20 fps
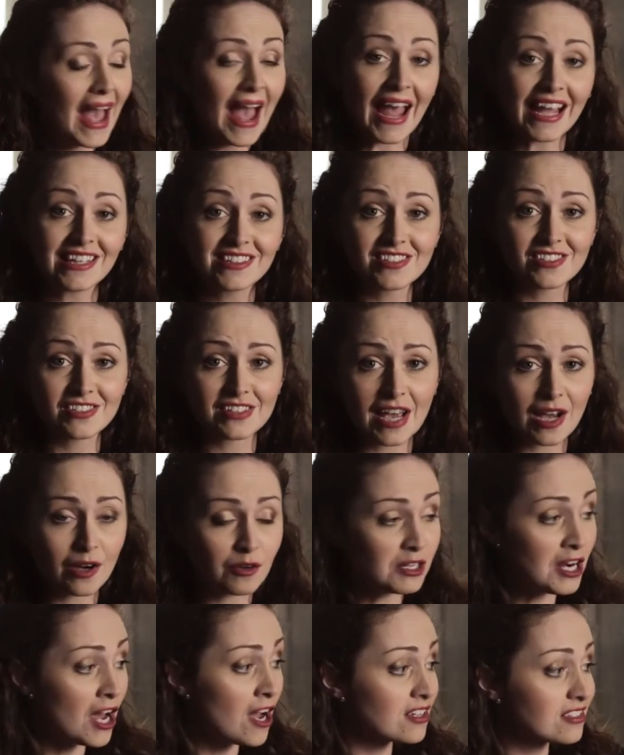heads down,
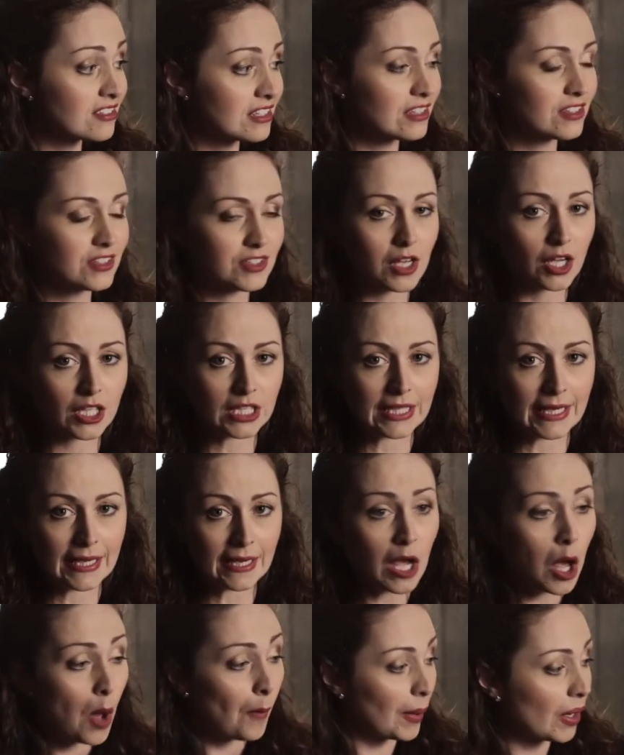nurses studying,
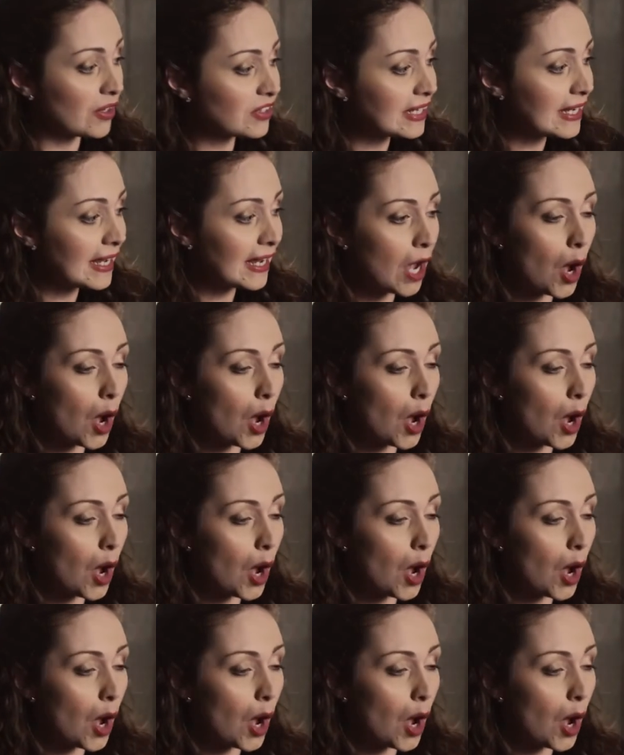buddying